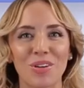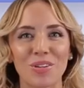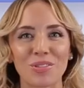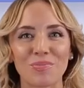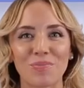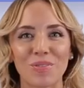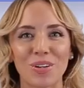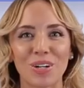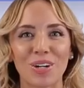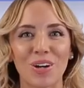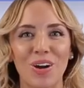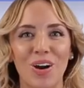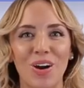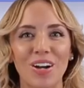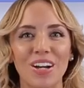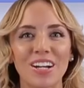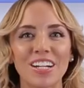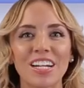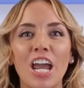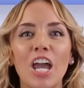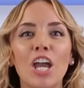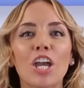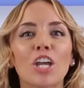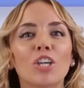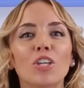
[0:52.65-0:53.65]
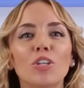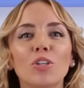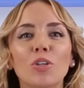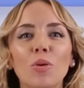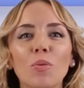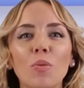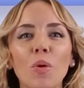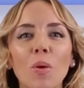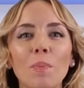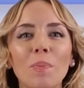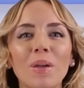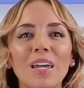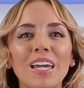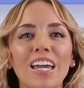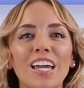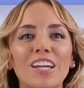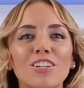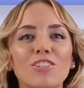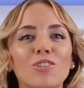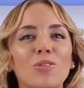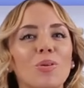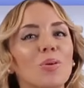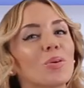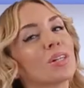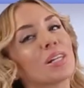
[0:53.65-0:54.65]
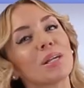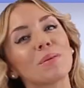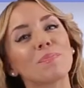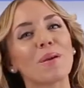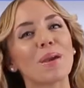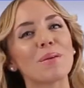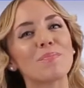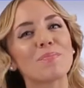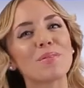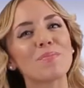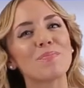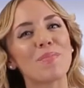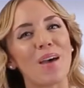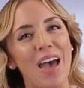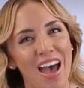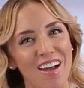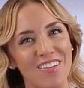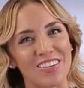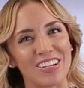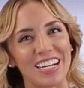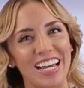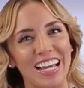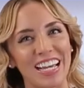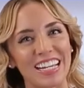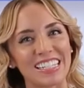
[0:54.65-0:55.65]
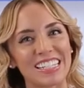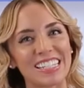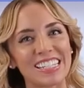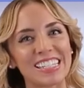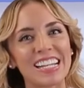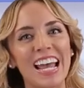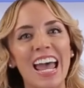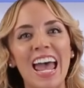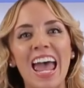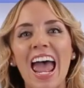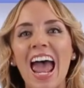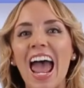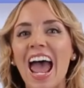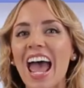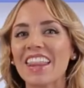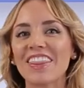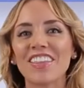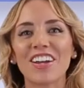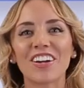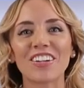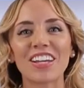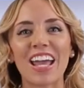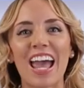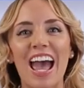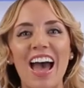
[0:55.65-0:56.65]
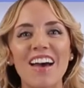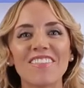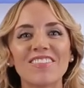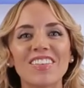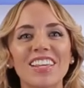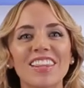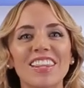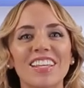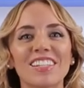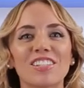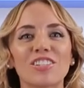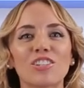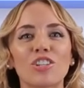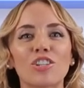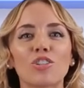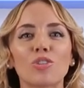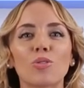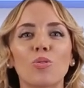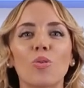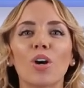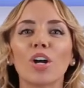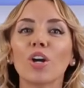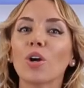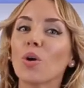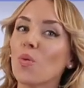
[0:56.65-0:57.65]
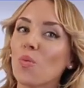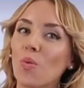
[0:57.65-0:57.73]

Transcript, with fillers: rolls per carton, you will be in toilet paper paradise. And there you have it. This is the Tork